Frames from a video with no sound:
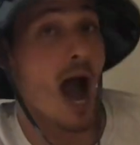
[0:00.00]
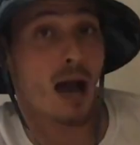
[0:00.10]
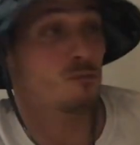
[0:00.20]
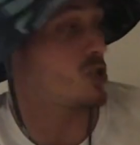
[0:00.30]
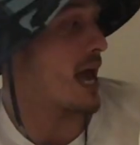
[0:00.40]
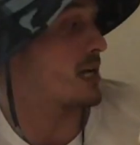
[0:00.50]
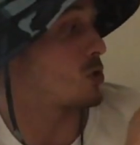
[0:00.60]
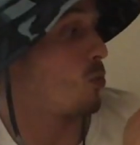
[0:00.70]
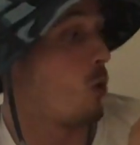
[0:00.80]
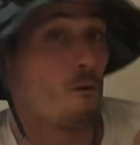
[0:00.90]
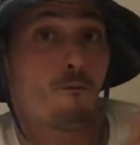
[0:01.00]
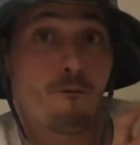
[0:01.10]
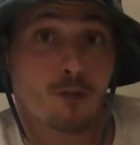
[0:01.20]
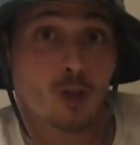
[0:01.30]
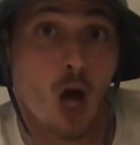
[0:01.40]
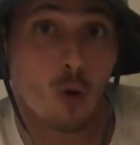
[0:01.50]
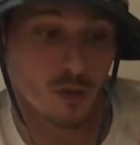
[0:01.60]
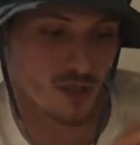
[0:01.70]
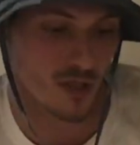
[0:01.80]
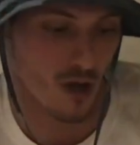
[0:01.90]
object will
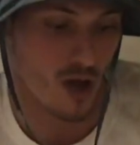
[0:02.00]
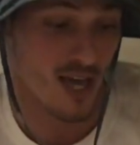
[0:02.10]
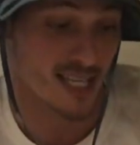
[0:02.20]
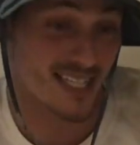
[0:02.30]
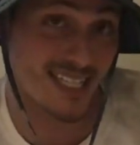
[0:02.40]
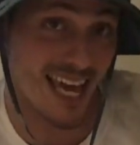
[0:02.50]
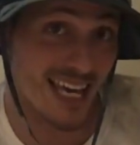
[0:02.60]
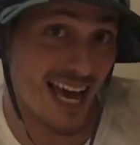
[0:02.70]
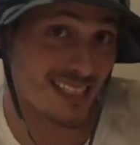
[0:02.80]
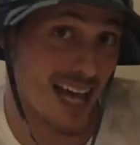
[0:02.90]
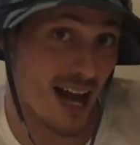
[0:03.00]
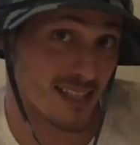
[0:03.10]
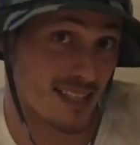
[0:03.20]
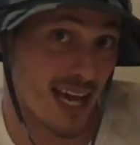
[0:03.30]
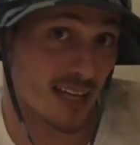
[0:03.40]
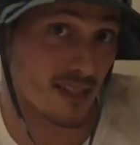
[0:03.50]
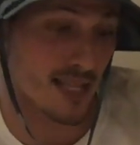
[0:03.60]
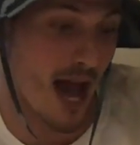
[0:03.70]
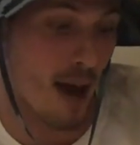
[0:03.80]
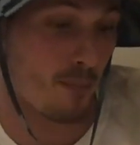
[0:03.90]
float, stay on the
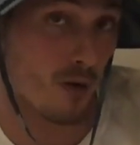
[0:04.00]
top